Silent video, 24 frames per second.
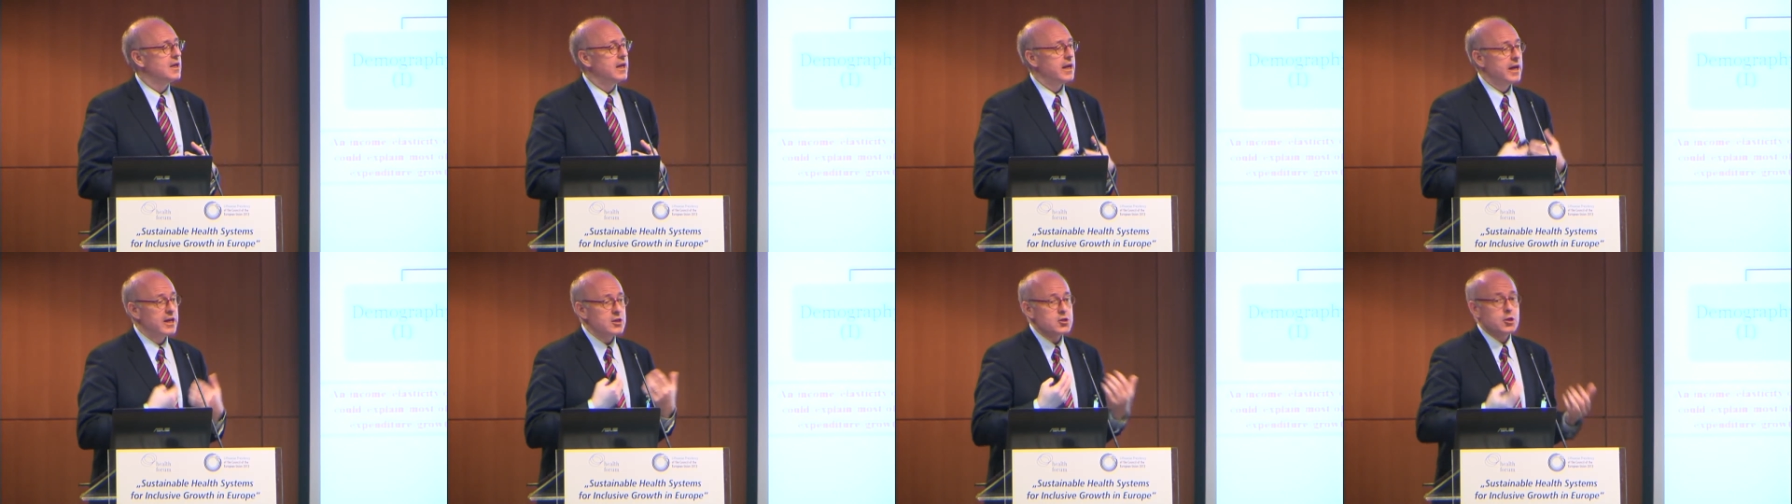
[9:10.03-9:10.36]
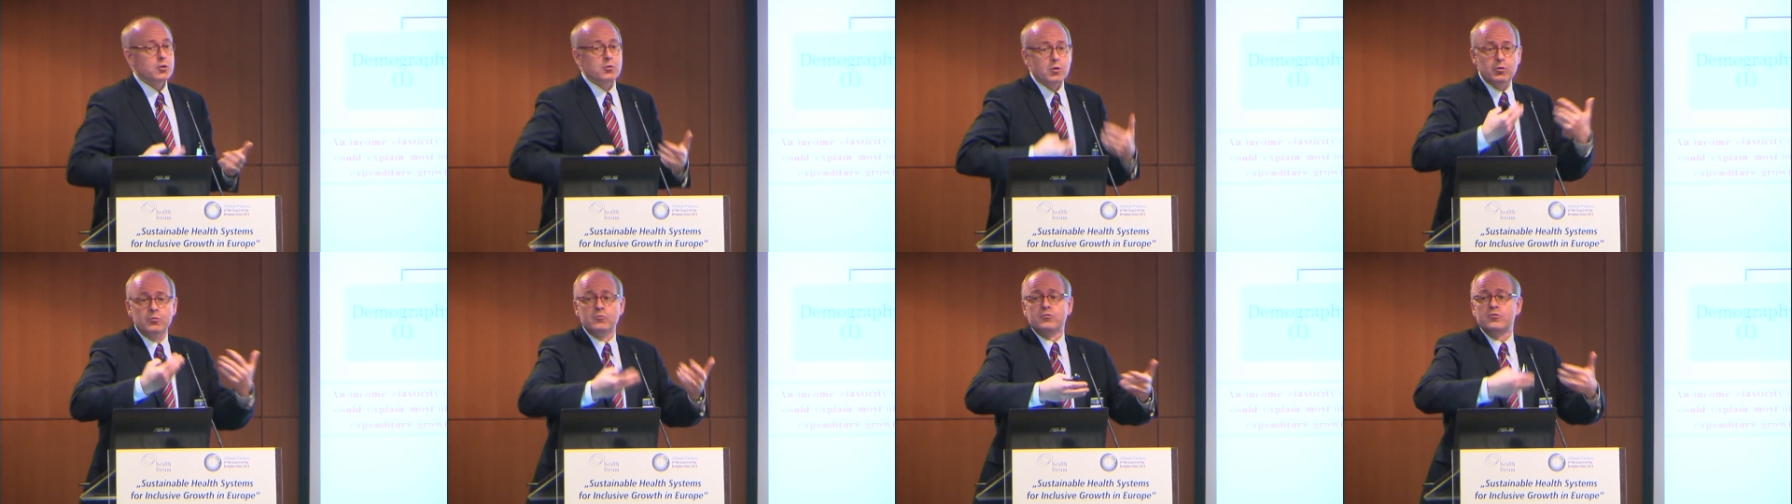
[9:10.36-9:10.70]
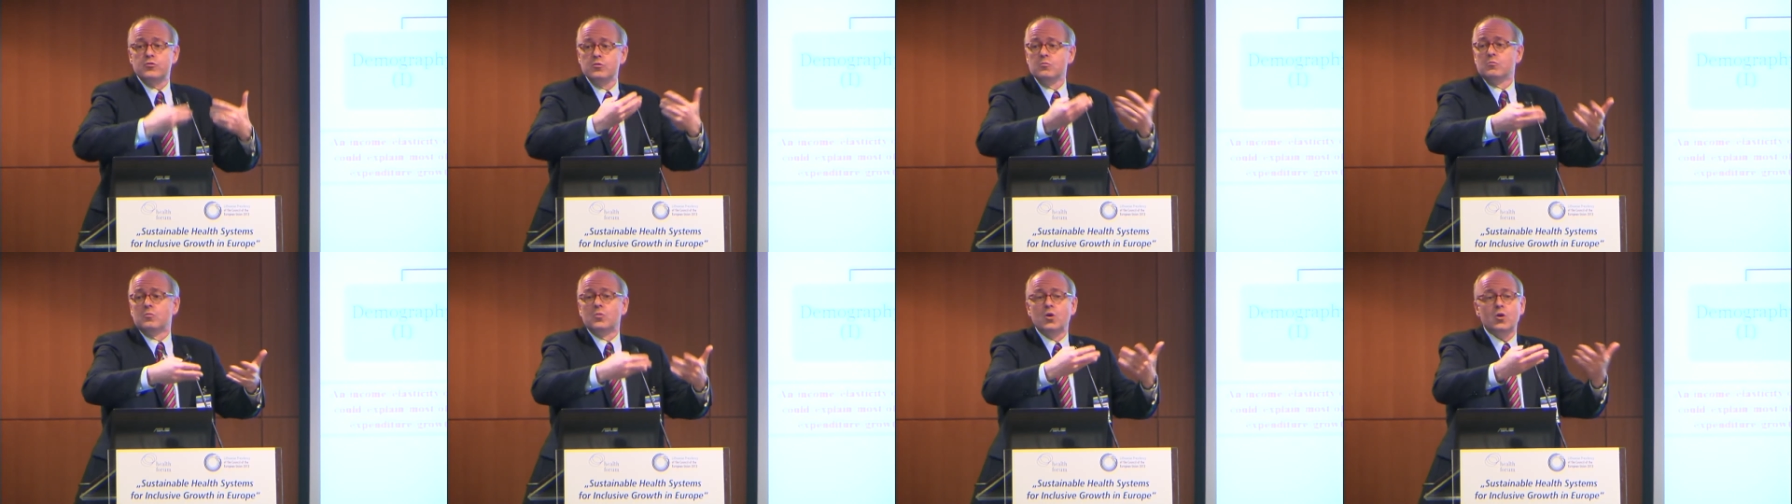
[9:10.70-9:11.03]
Actually, you
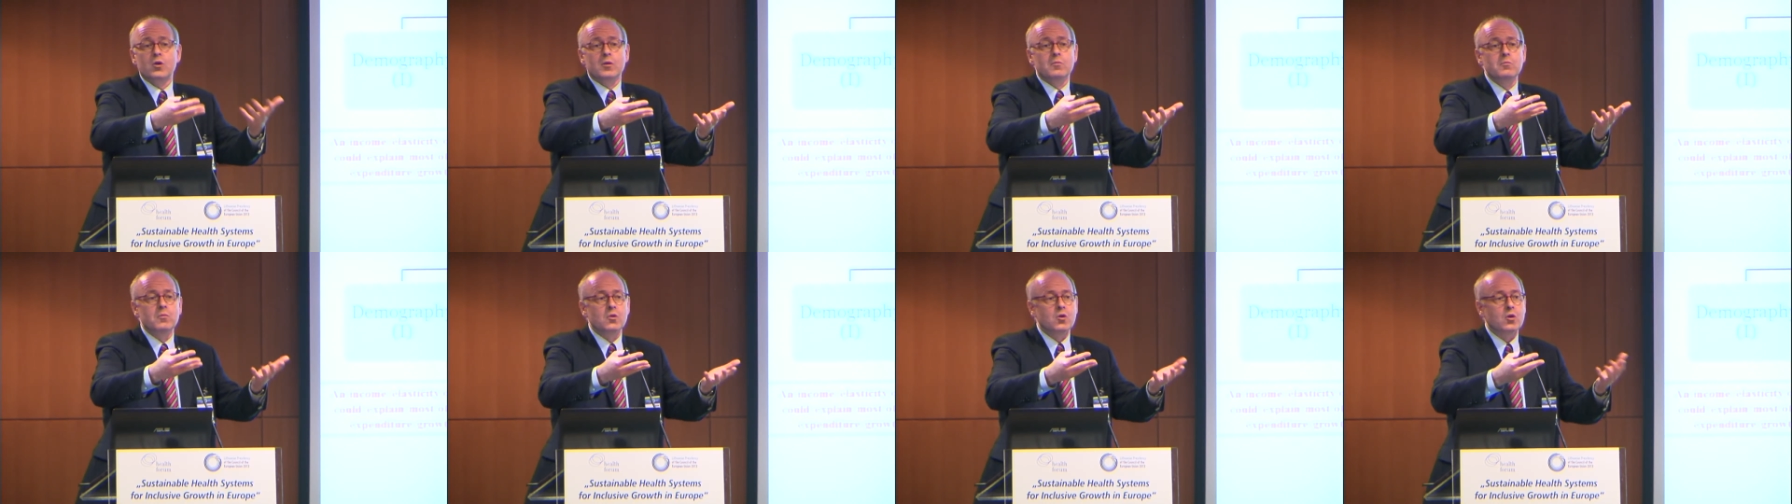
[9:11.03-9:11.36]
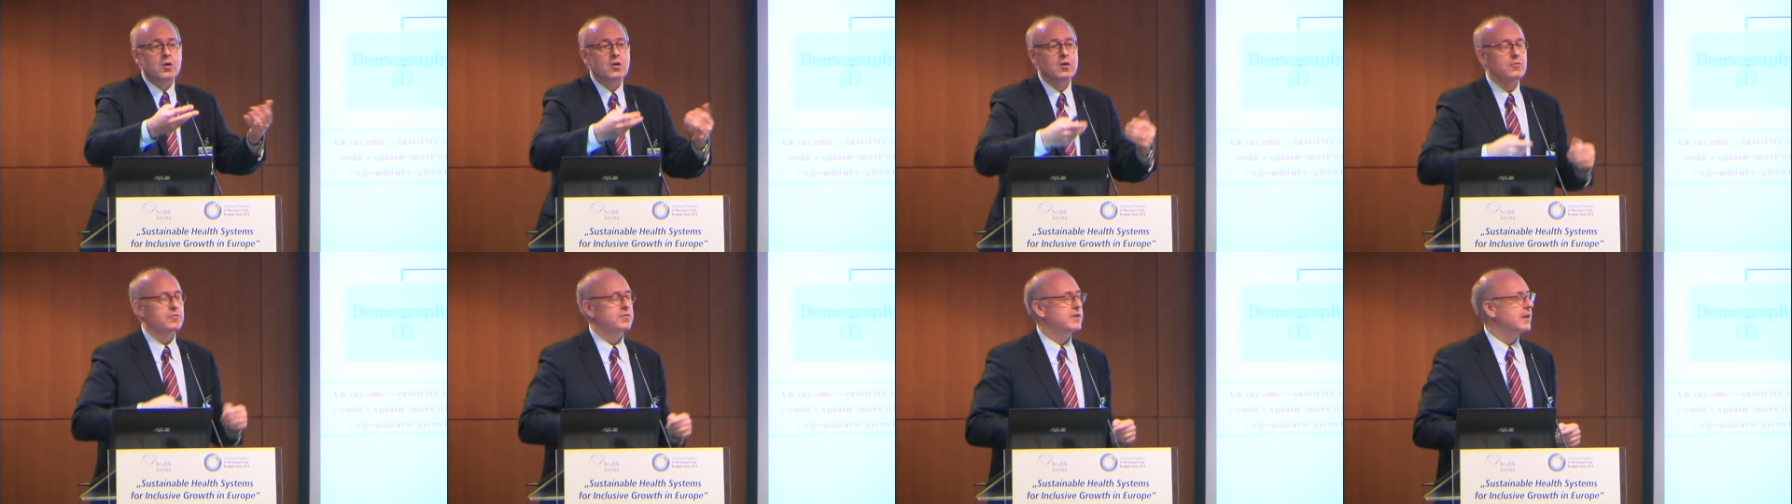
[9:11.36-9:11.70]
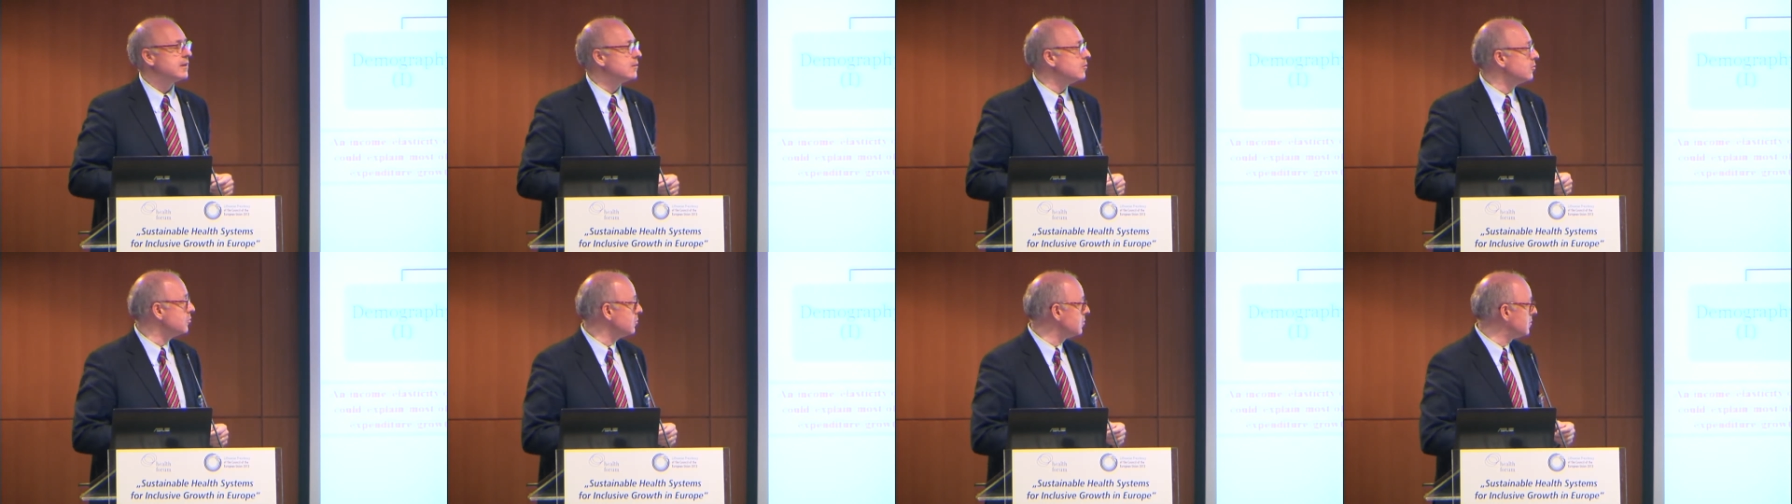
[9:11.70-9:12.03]
consume more and more of
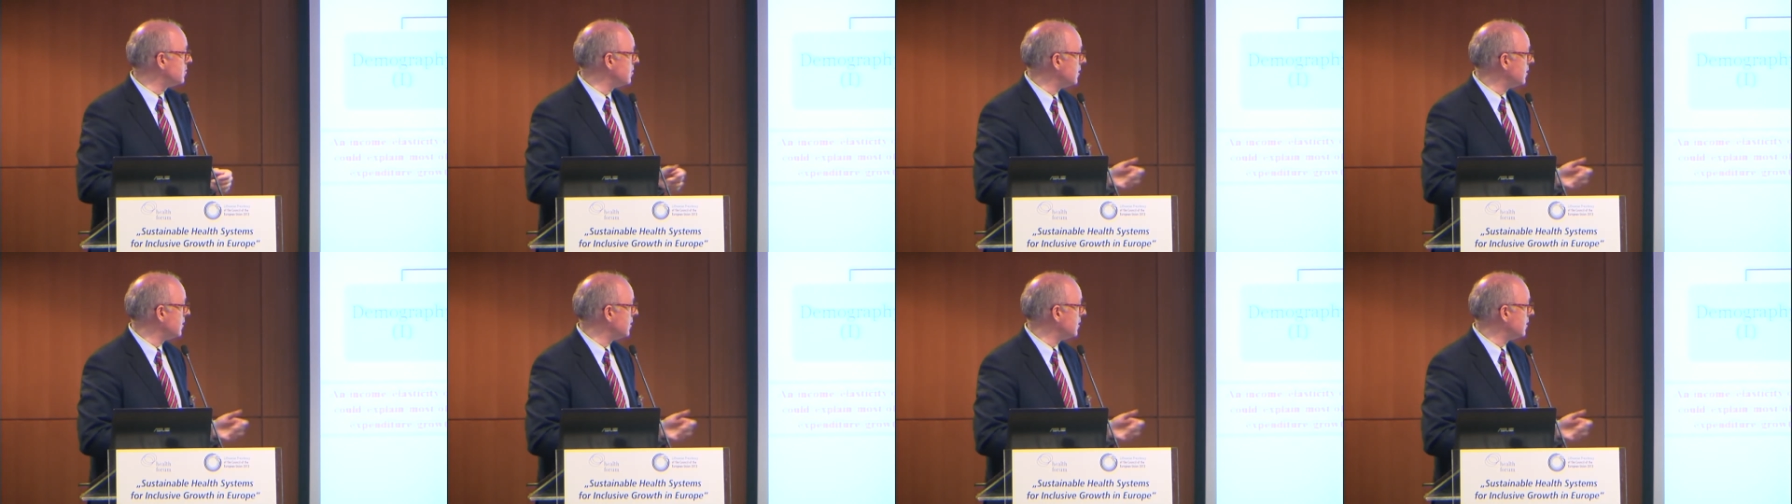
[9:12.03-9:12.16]
that good.